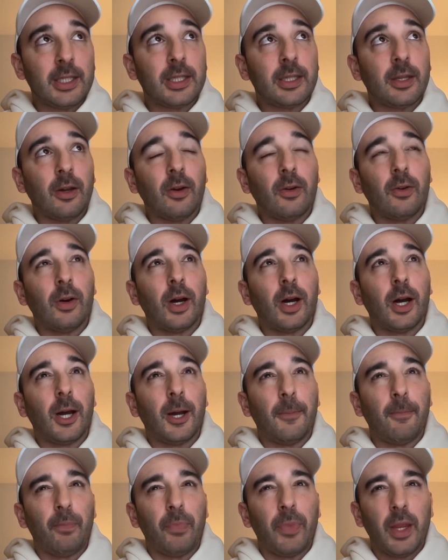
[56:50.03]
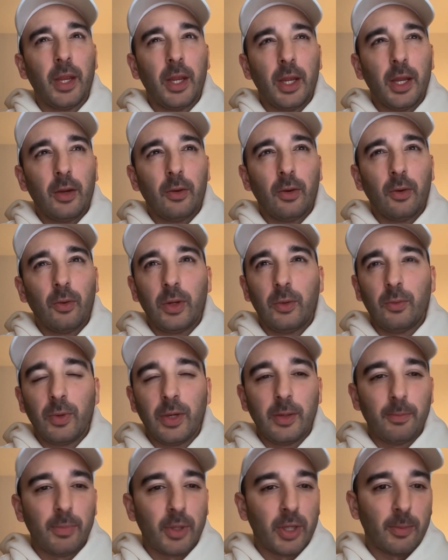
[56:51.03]
So when
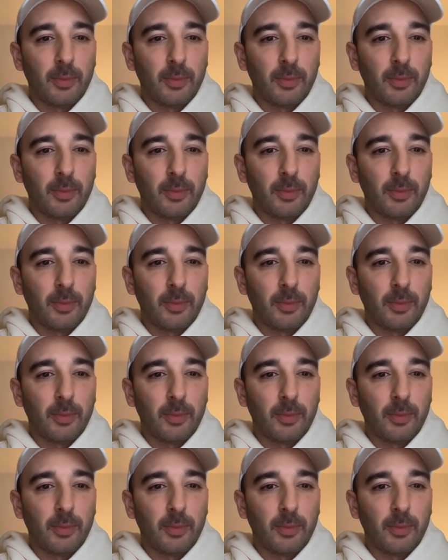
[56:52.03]
we put